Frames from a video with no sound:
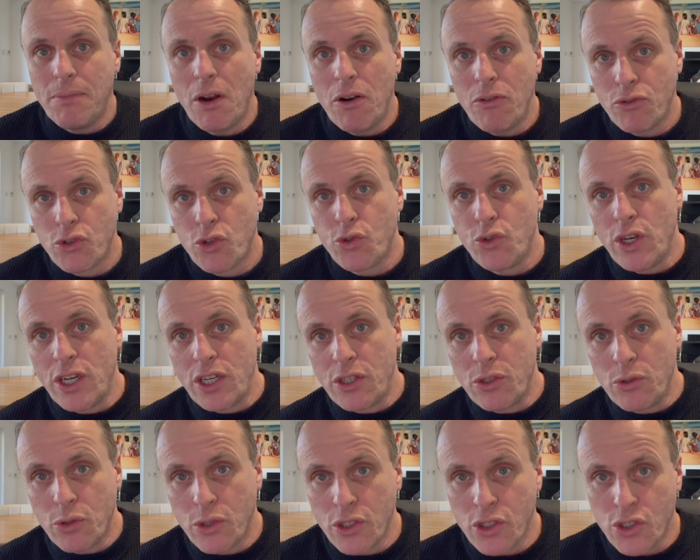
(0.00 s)

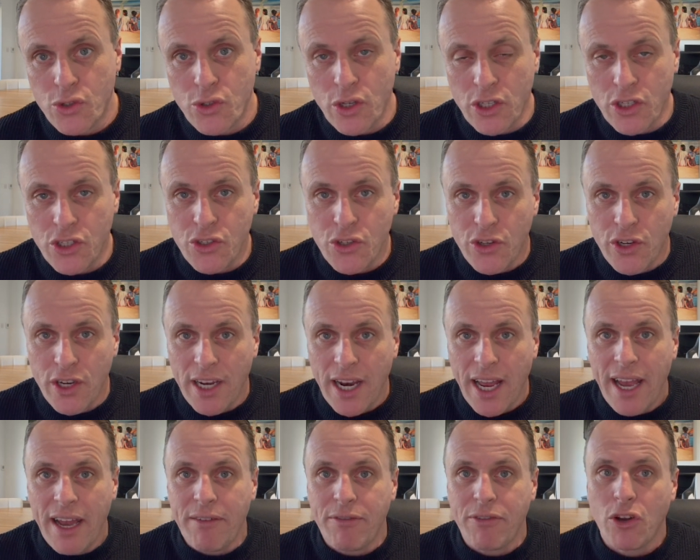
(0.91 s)
traditional construction you could
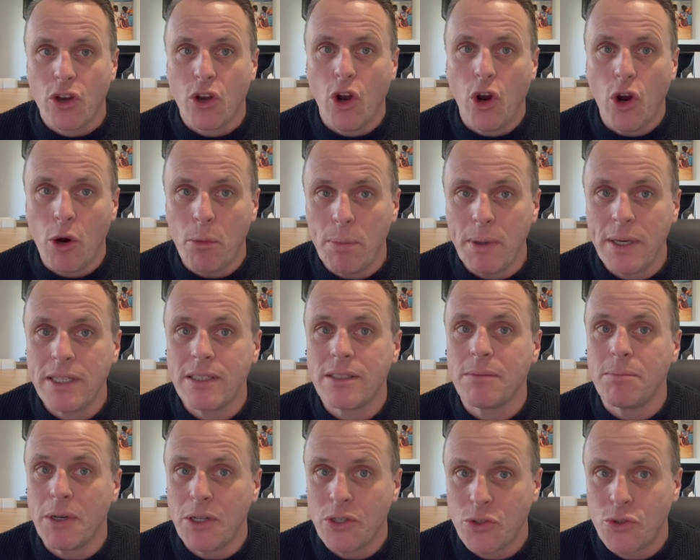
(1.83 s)
have. Cob is the
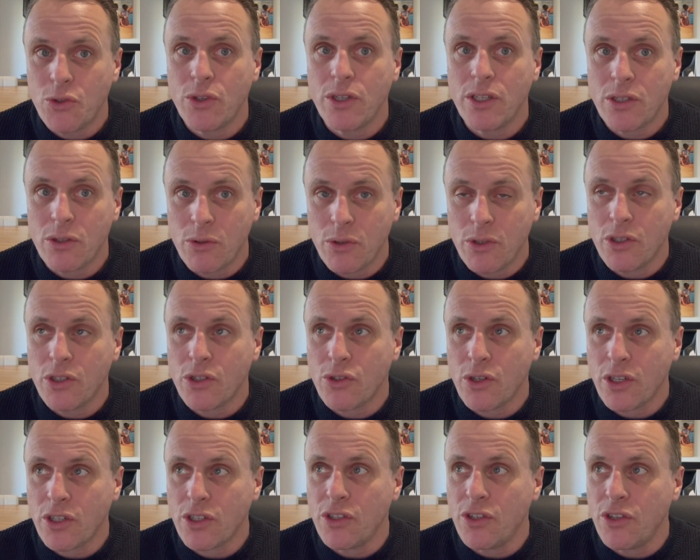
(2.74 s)
most traditional
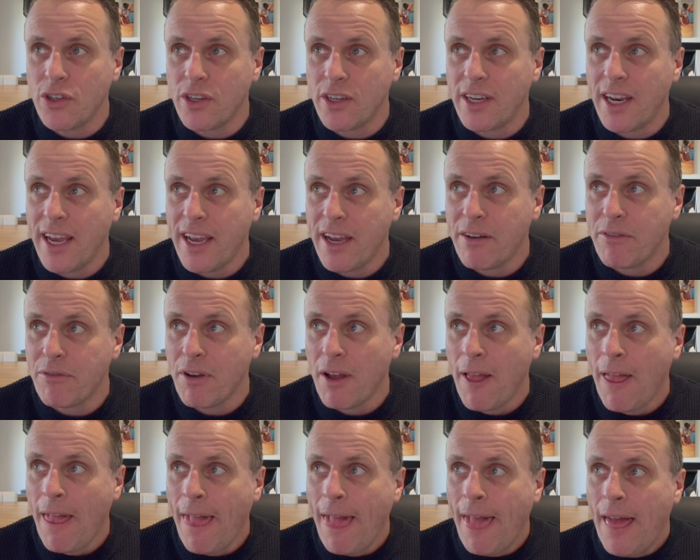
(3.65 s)
construction you can have.
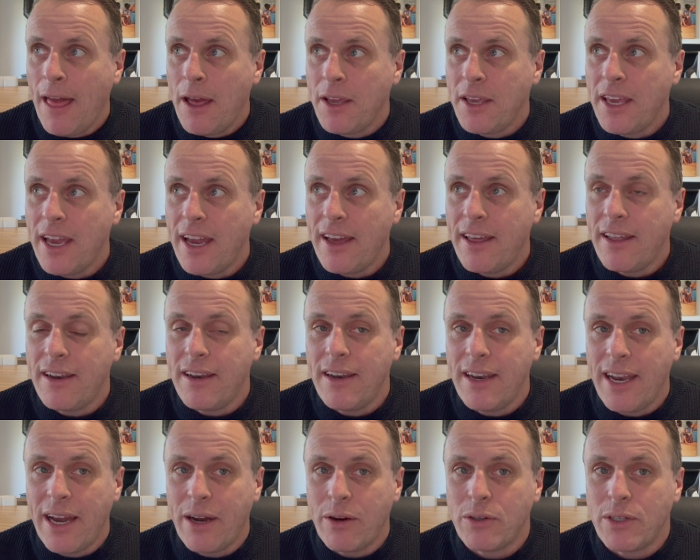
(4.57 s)
Yet
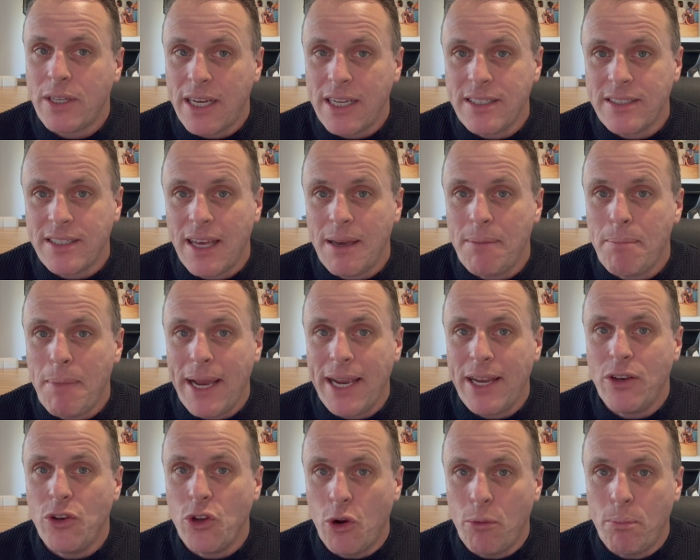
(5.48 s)
nowadays they may
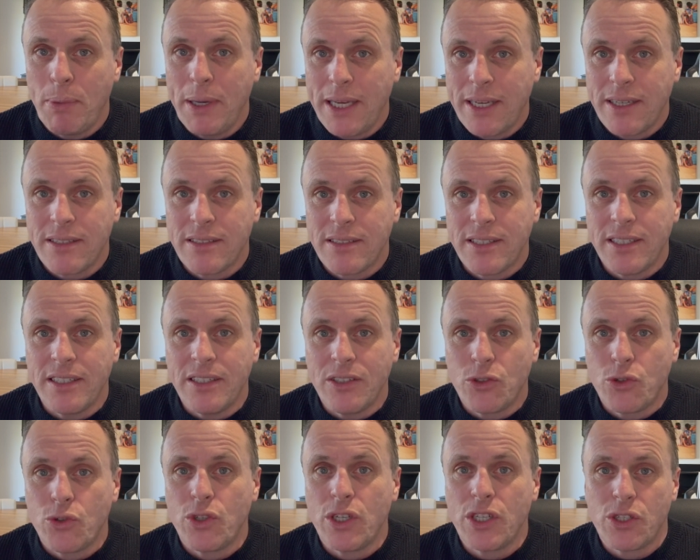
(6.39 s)
not be considered
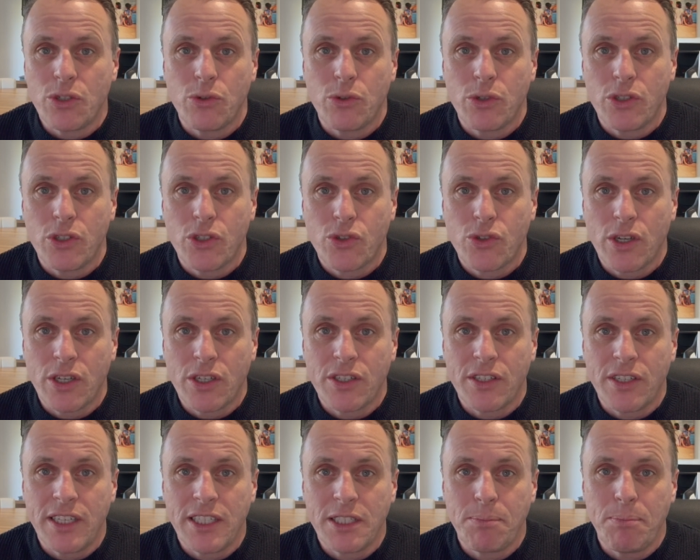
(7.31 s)
traditional
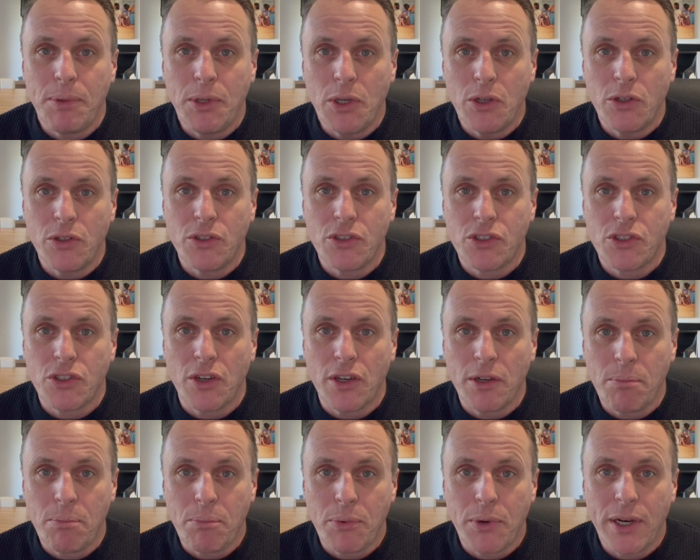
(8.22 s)
construction. It's beyond
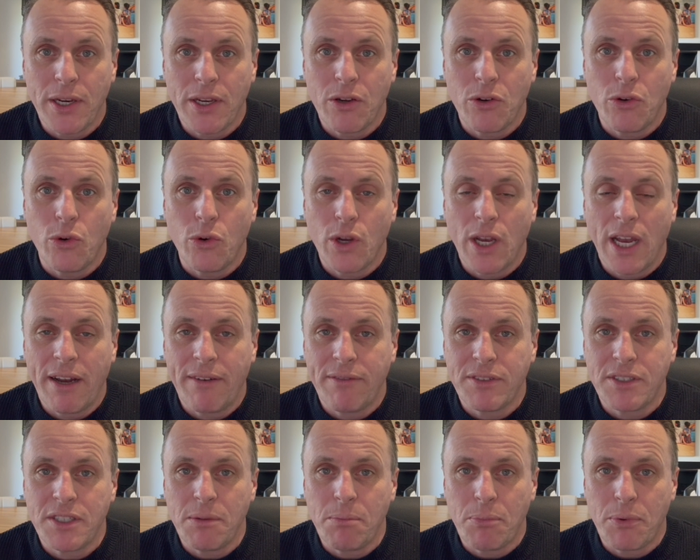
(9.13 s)
solid brick or
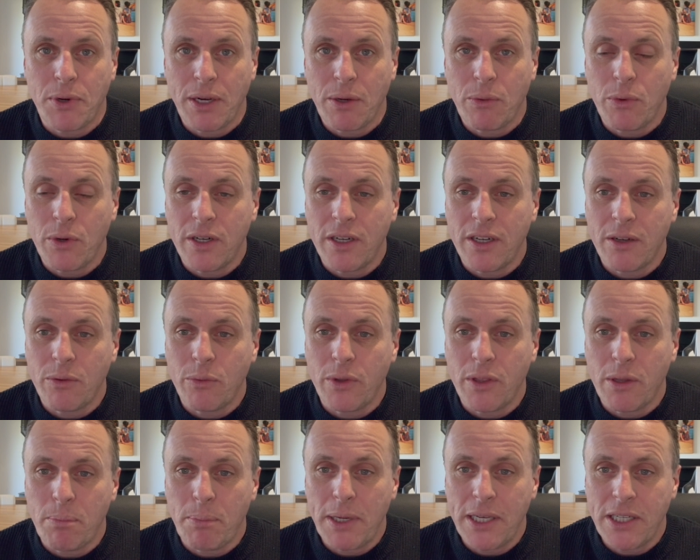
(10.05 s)
cavity brickwork with
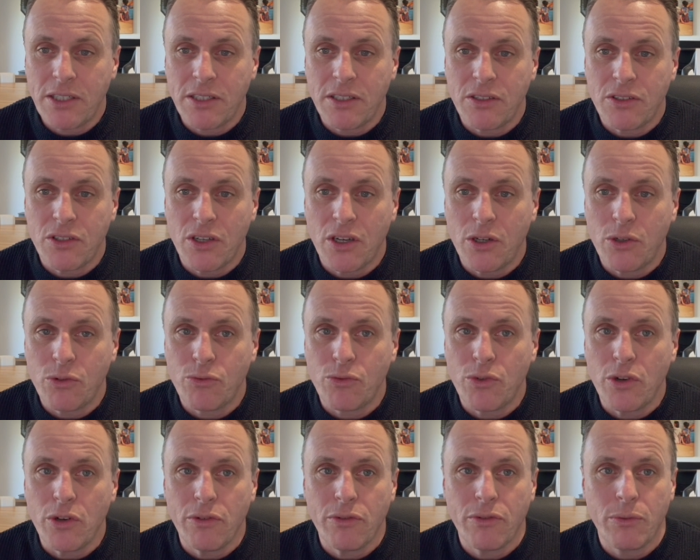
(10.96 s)
a pitched and tiled
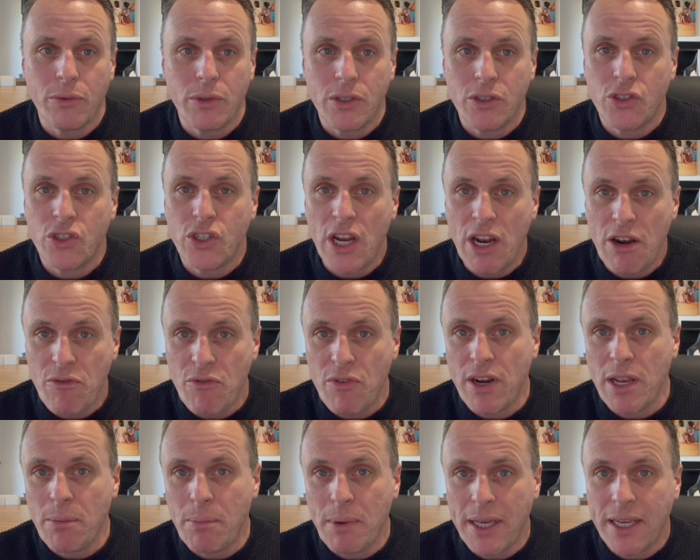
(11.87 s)
roof would
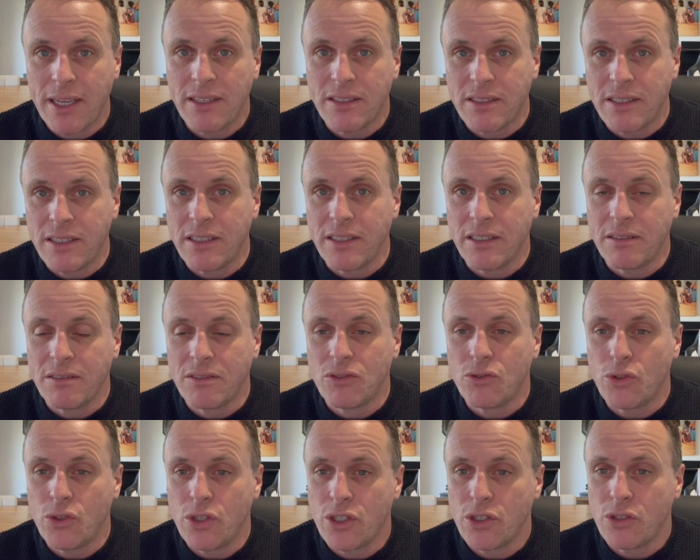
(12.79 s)
generally be considered
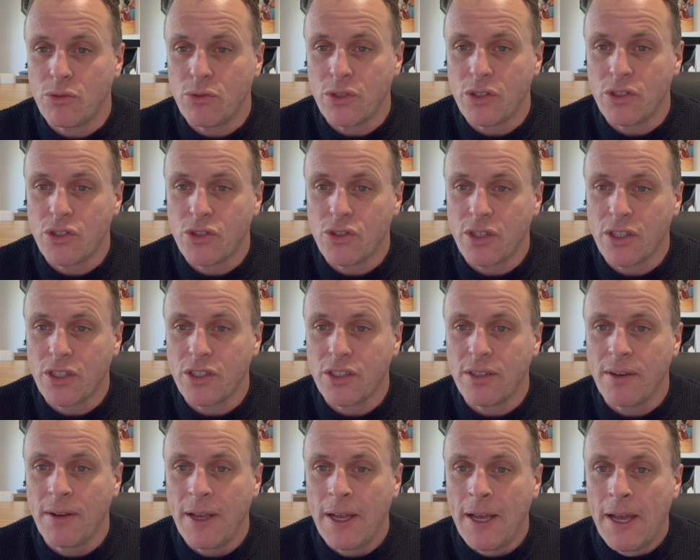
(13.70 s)
traditional construction.